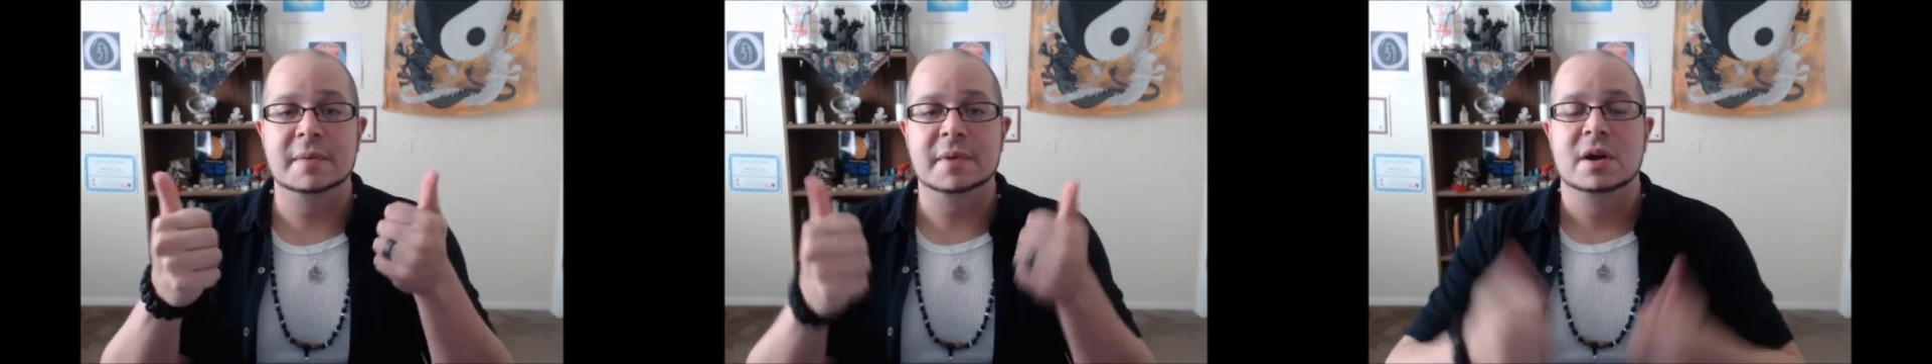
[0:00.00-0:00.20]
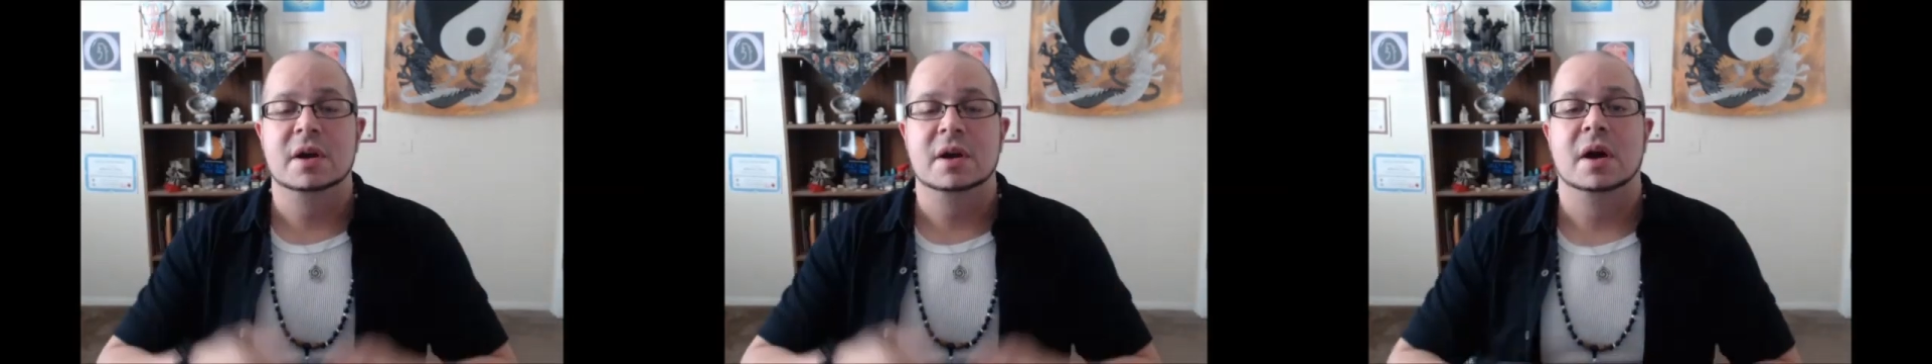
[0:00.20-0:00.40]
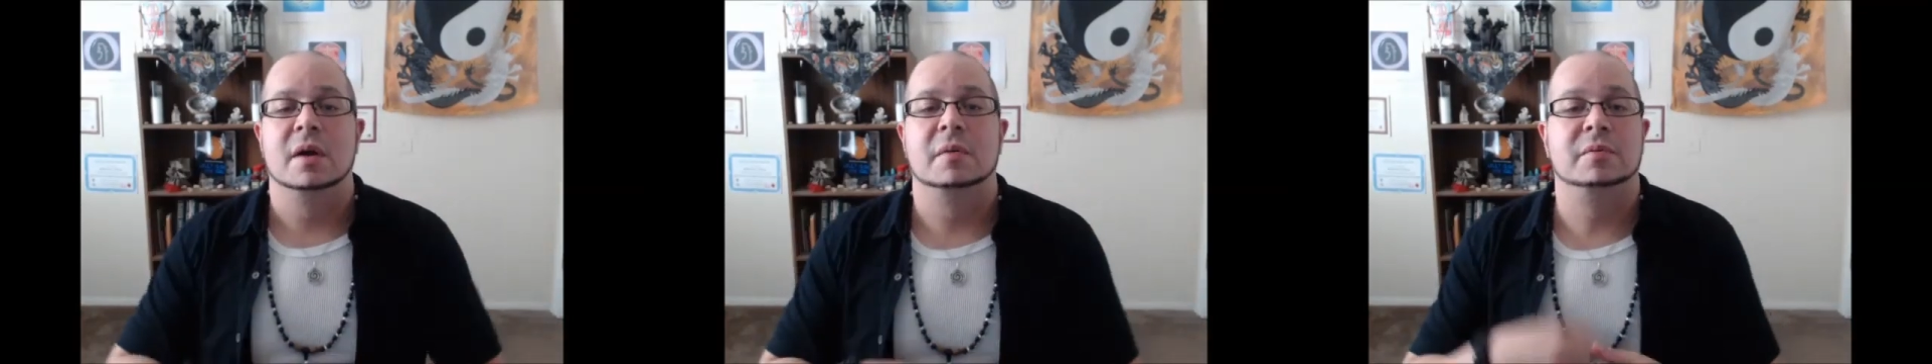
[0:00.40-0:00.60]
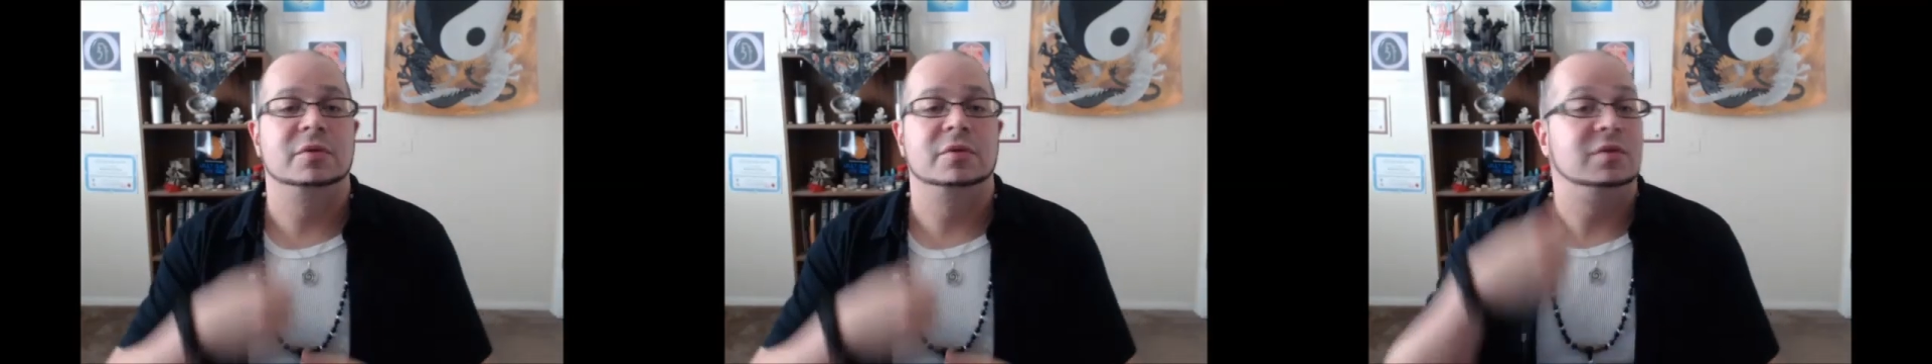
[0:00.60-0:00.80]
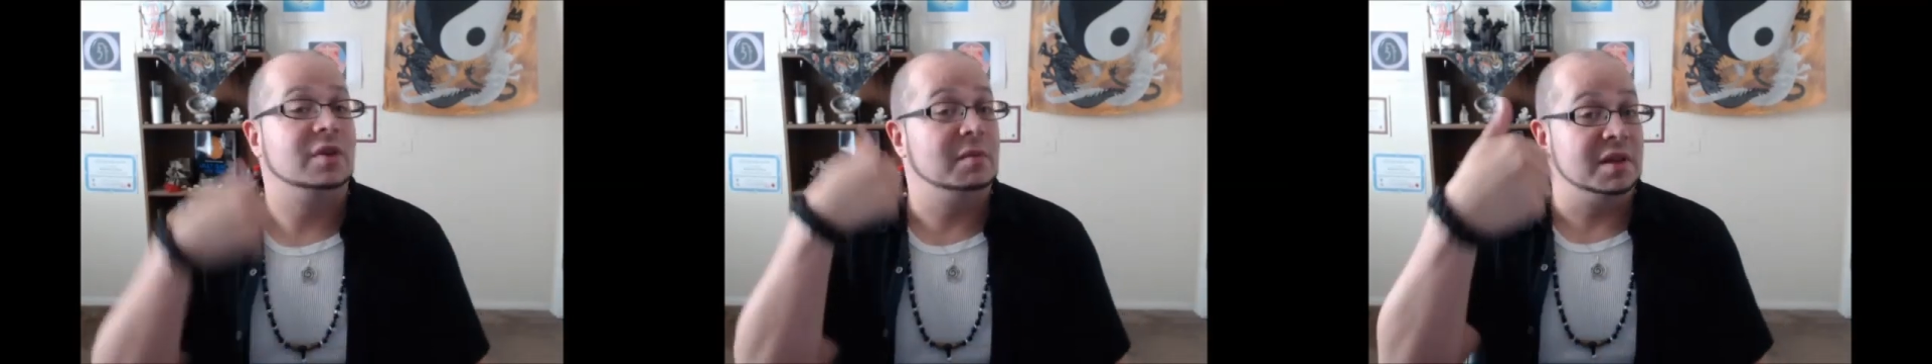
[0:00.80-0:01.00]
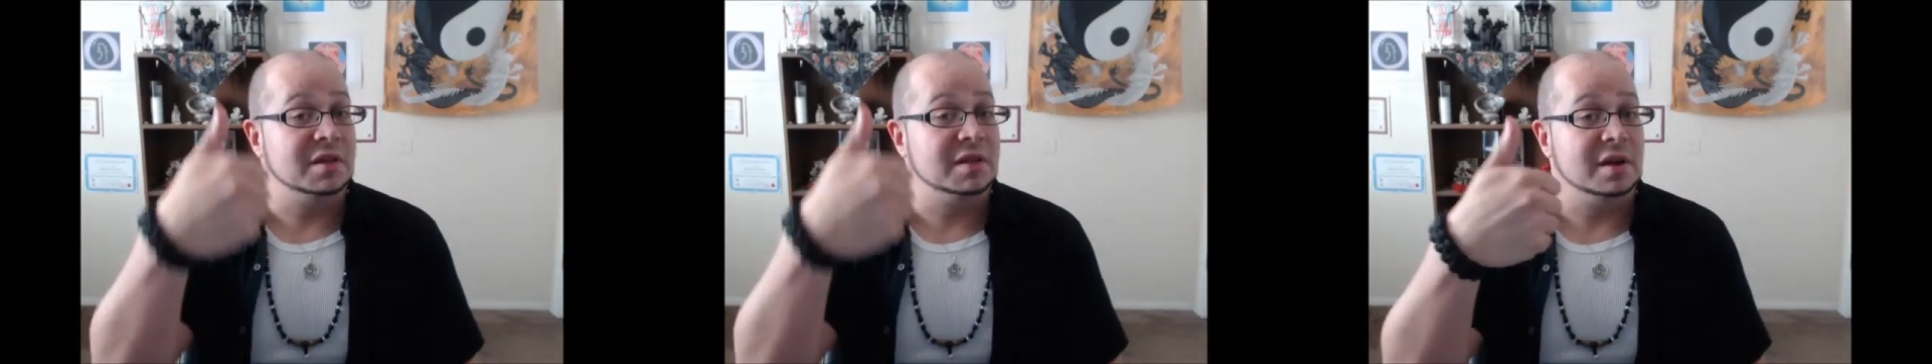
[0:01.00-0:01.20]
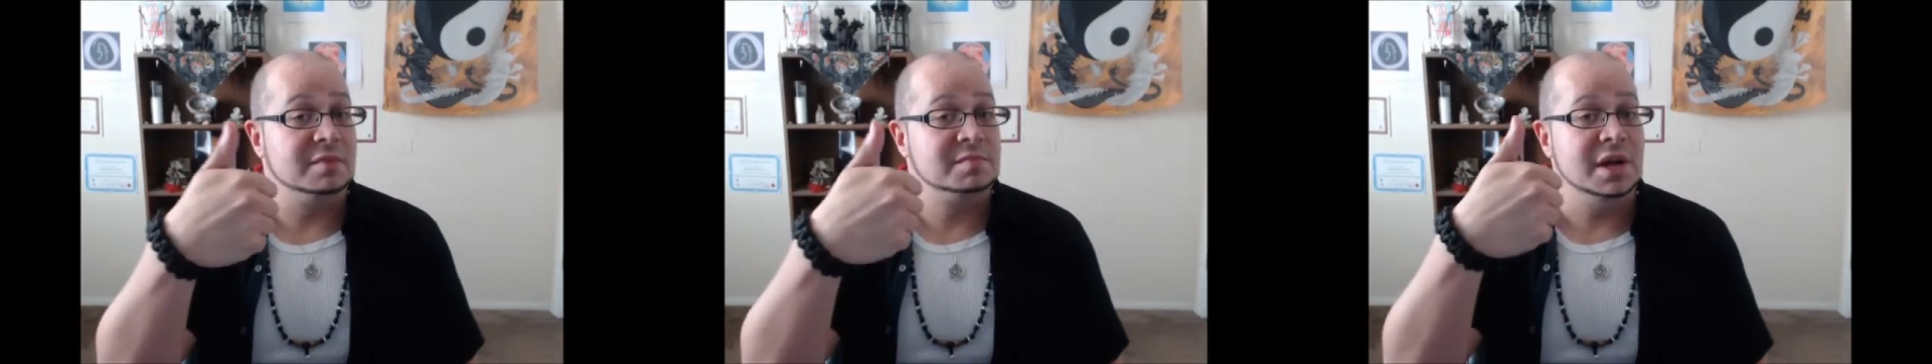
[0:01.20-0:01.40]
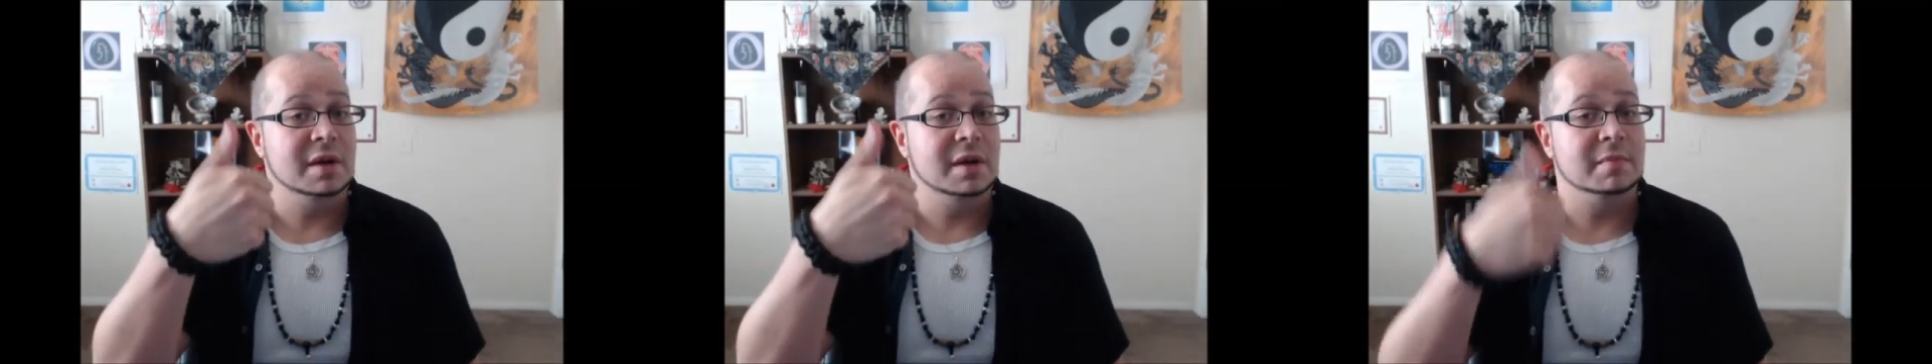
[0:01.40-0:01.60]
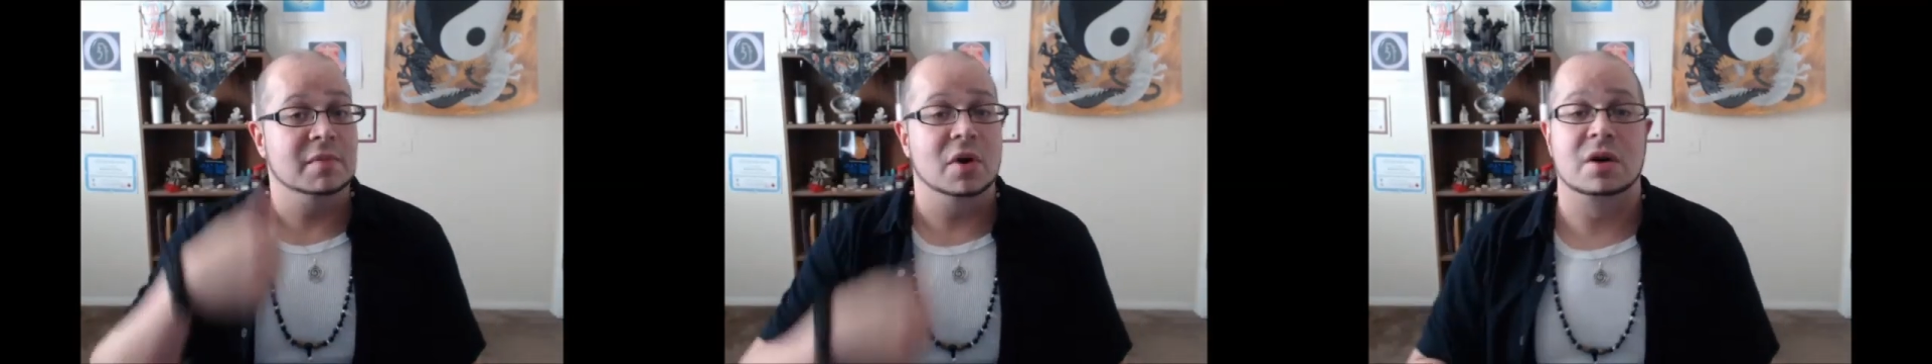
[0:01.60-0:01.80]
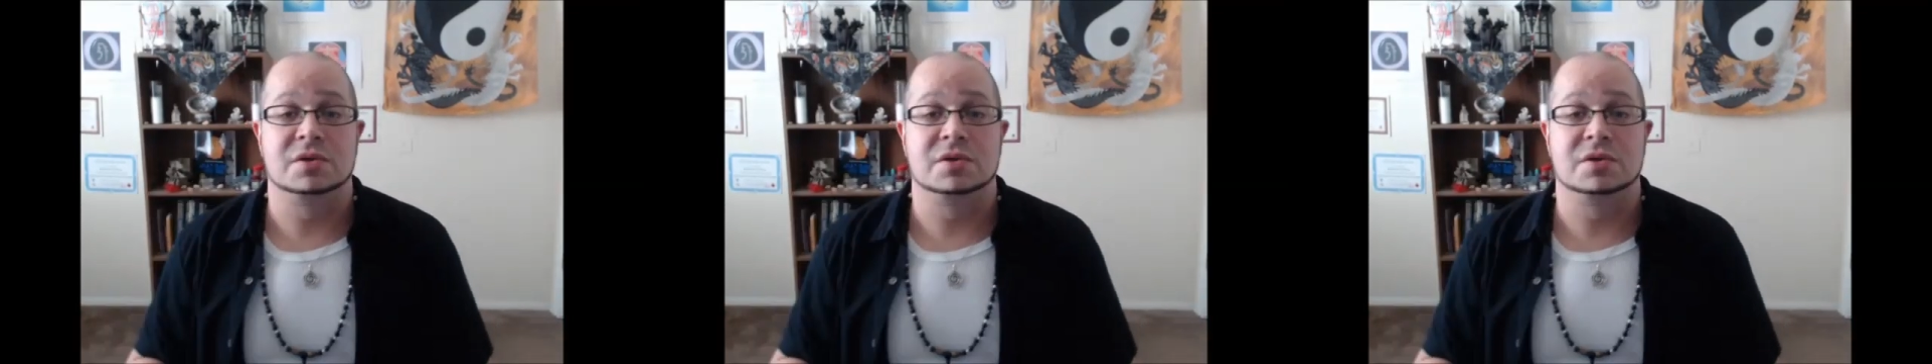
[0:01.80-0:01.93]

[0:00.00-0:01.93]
um, give me a thumbs up, also